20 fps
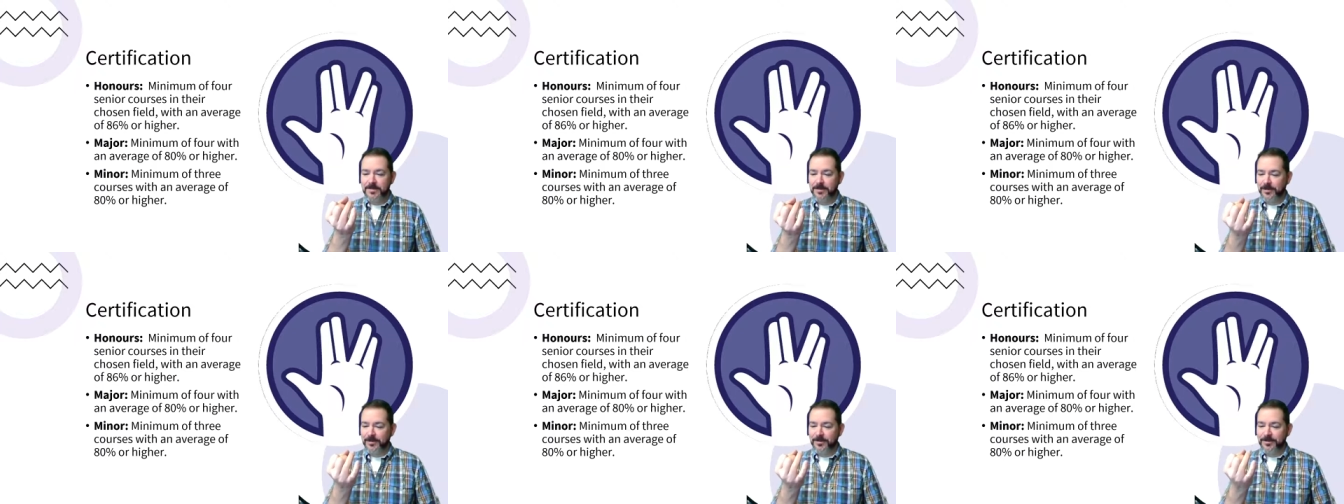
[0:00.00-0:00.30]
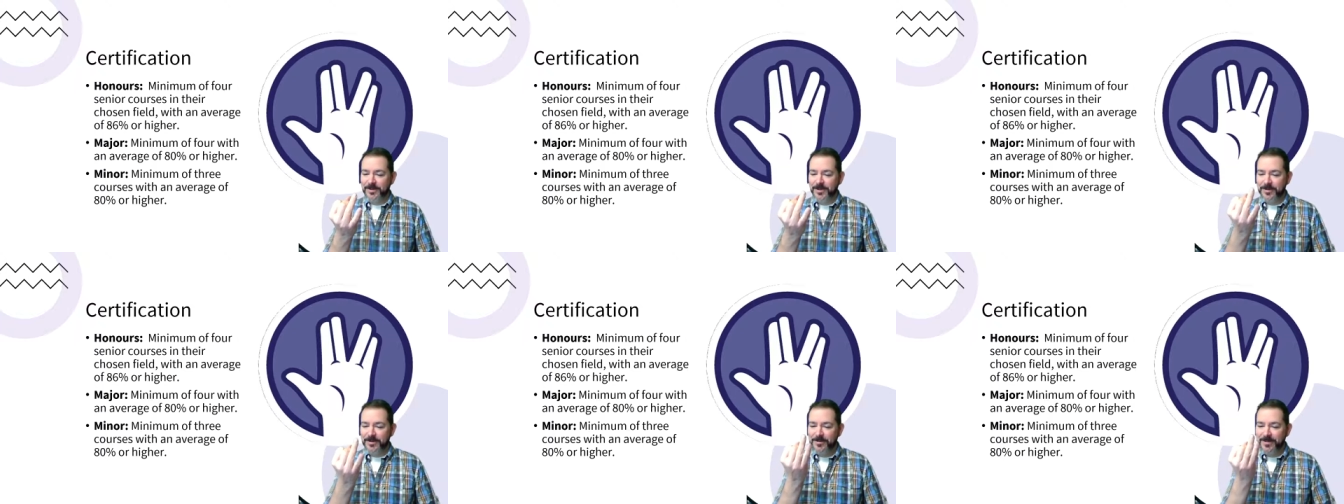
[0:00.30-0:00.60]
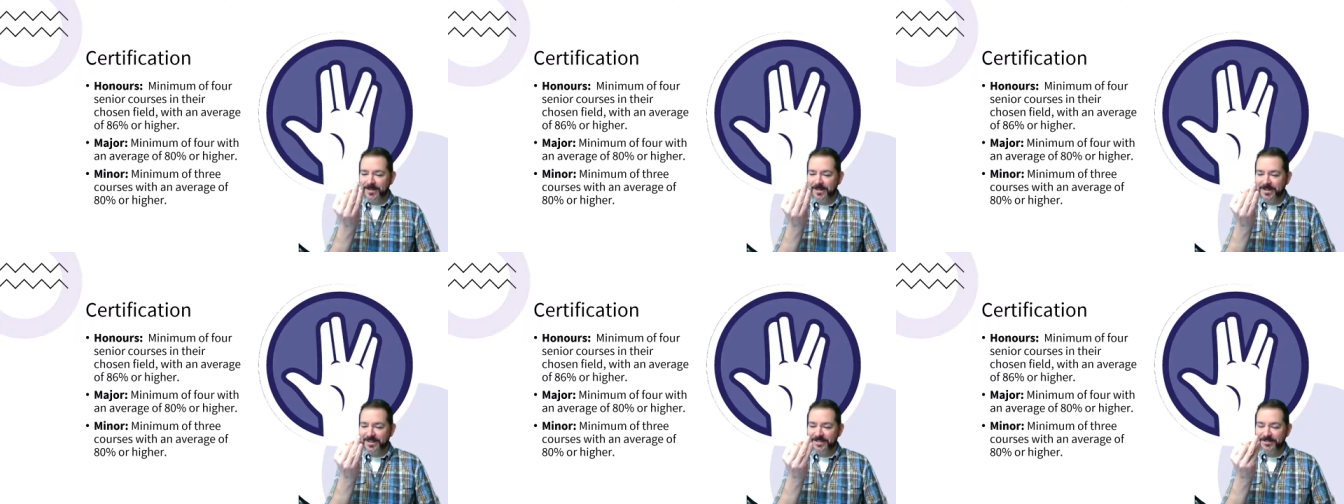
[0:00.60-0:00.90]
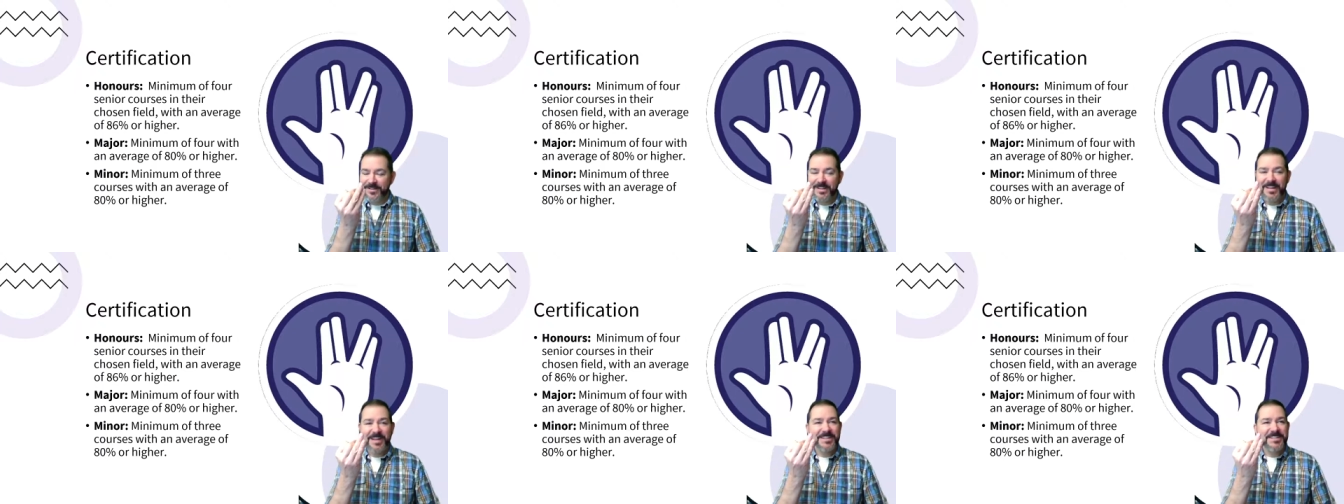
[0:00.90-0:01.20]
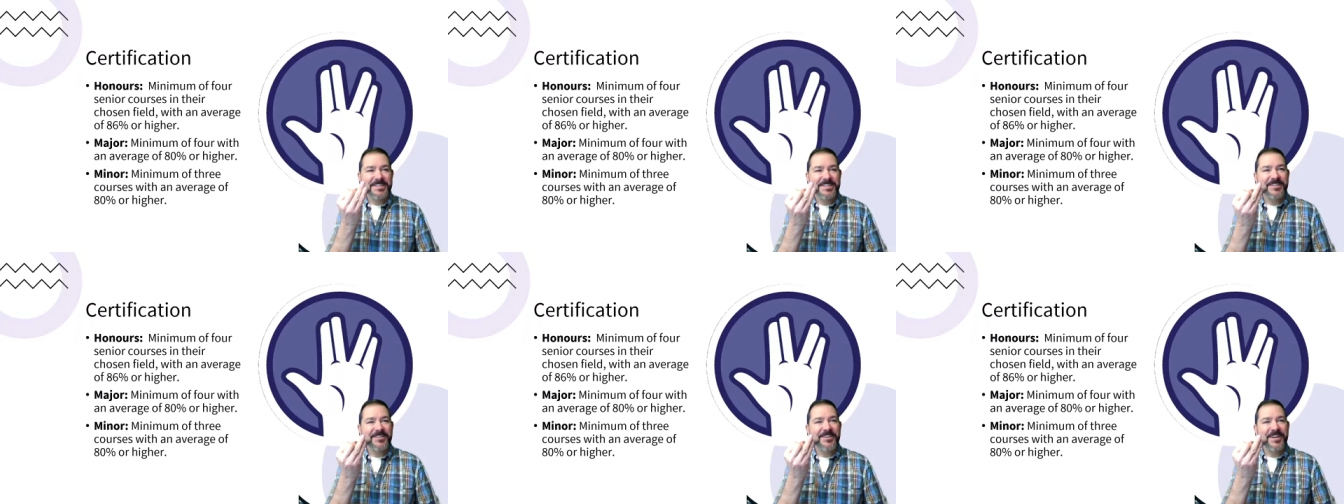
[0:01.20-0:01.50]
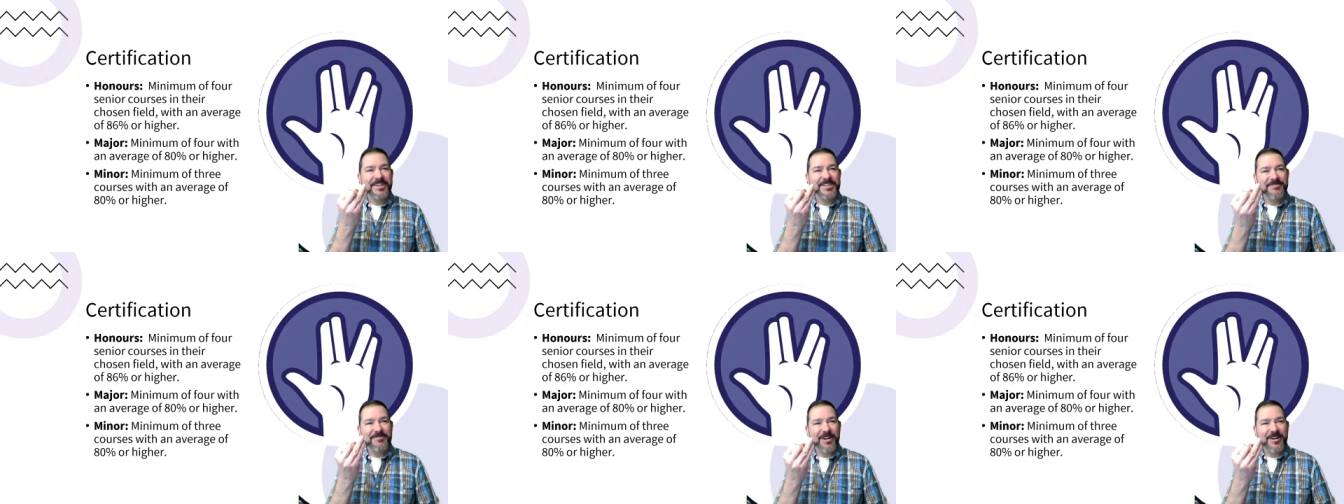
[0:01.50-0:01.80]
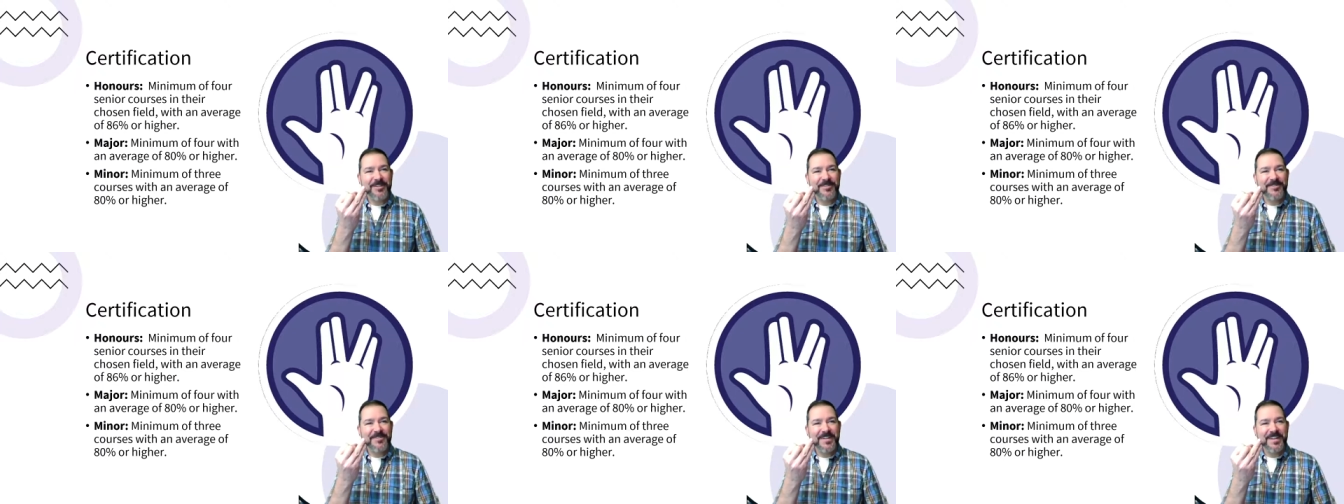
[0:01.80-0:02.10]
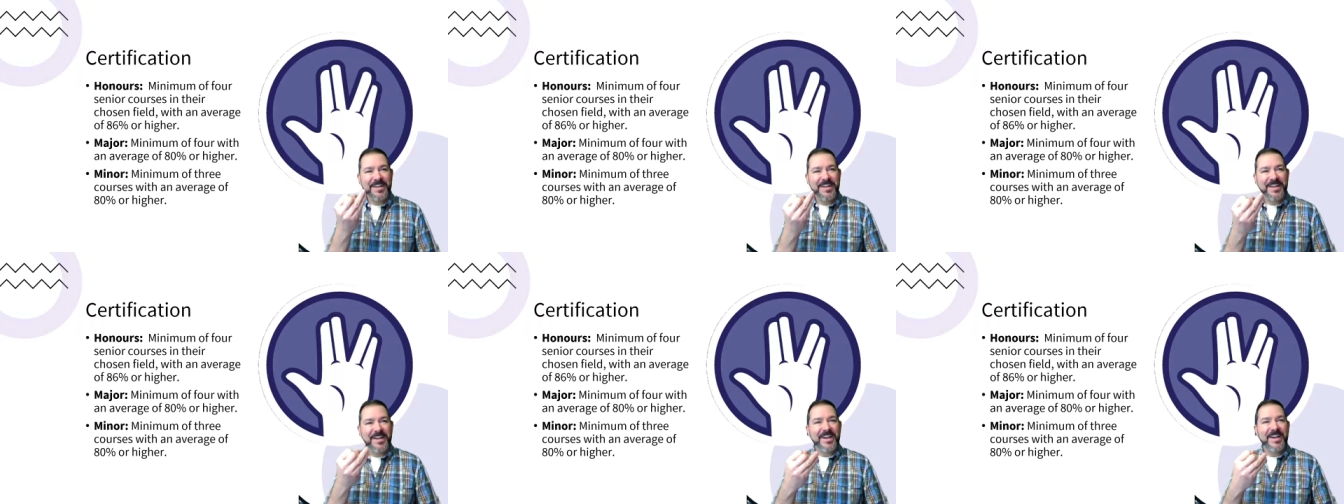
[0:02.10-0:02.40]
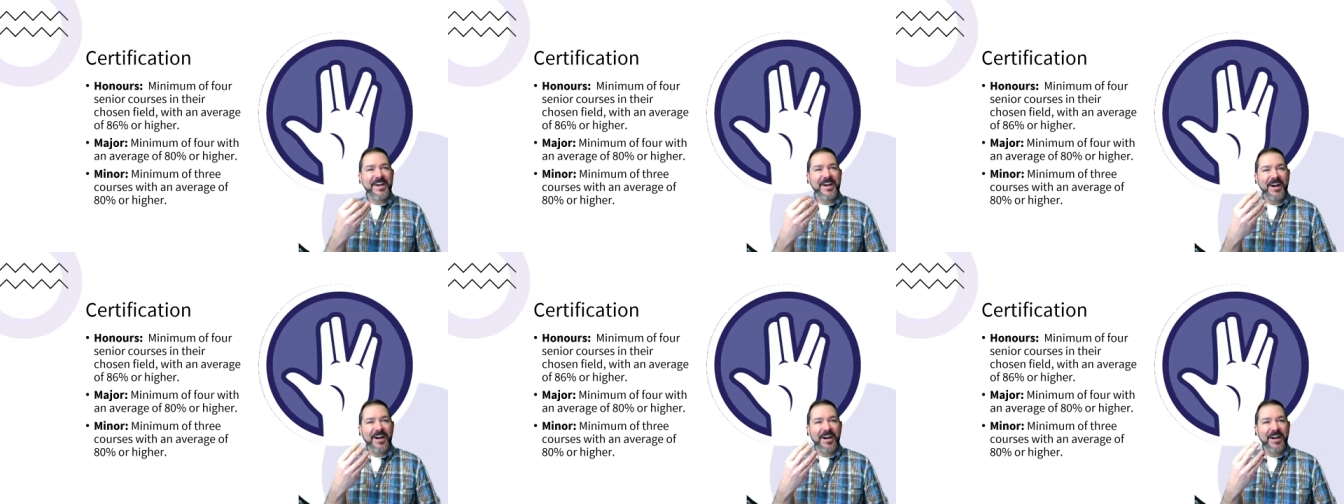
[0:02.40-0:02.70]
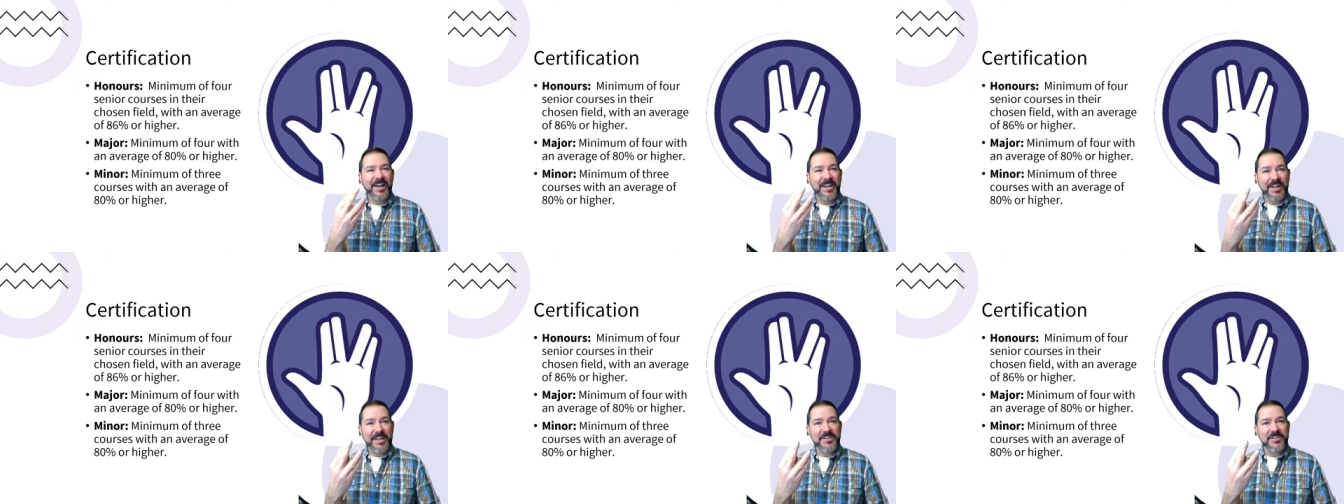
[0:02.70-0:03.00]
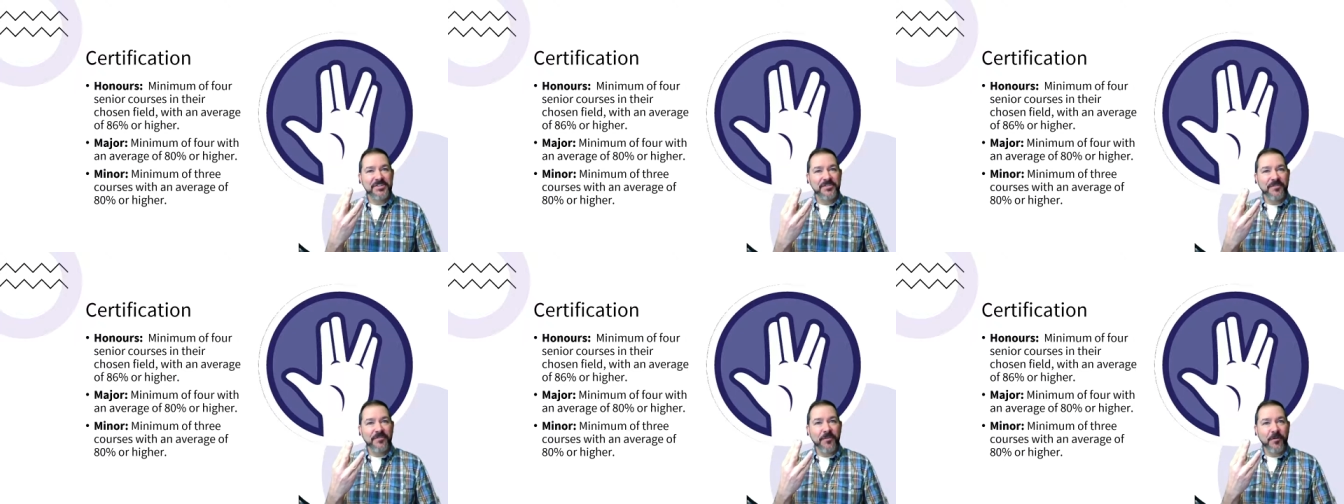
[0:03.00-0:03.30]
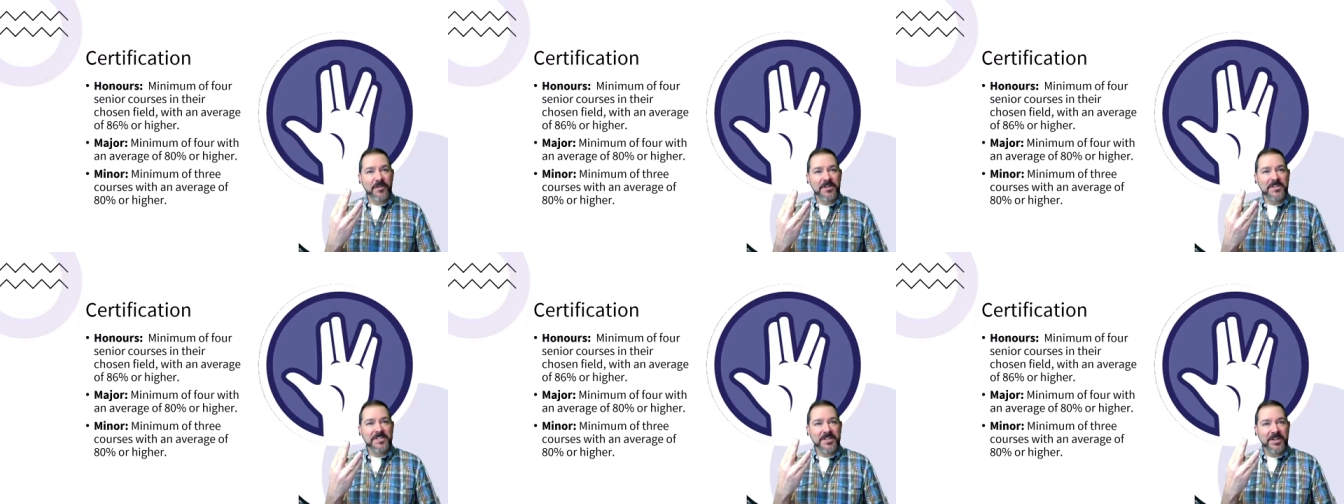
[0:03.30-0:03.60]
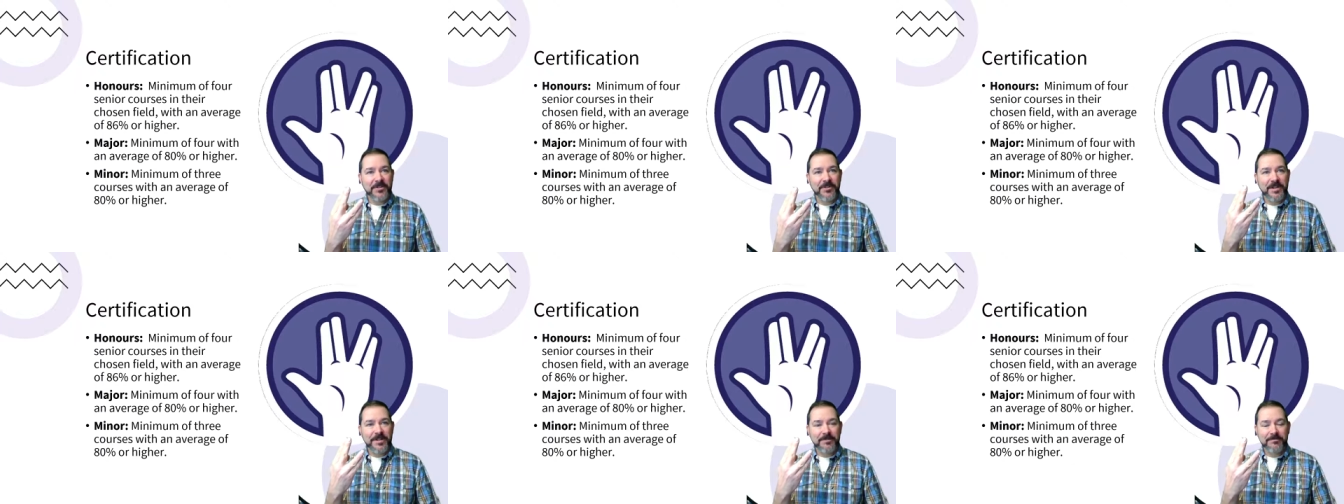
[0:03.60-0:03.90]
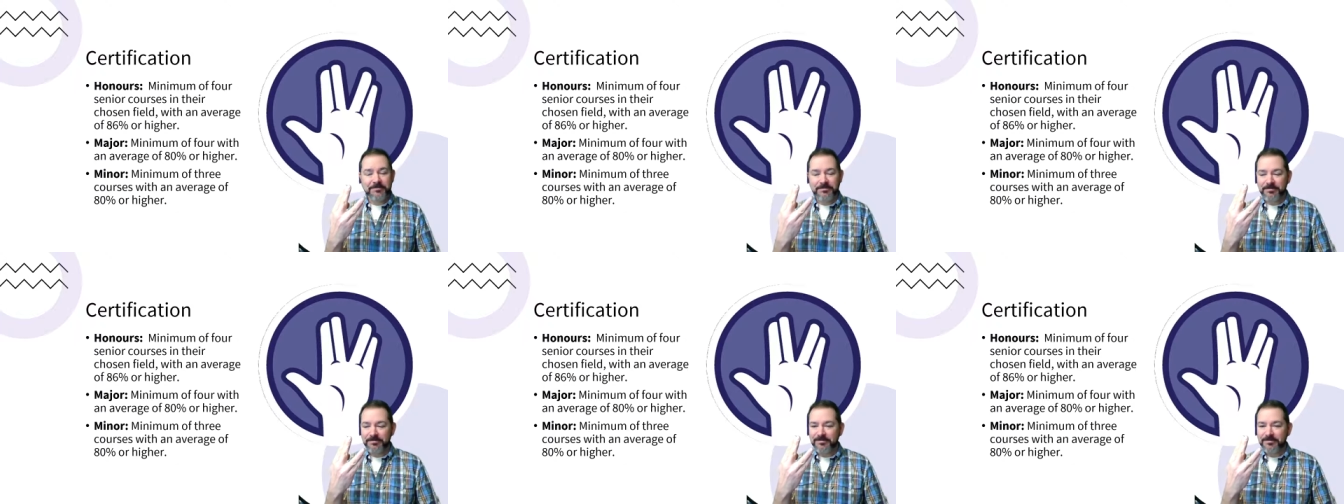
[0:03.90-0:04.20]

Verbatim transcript: Oh no, two classes in grade 12 uh, in your focus area.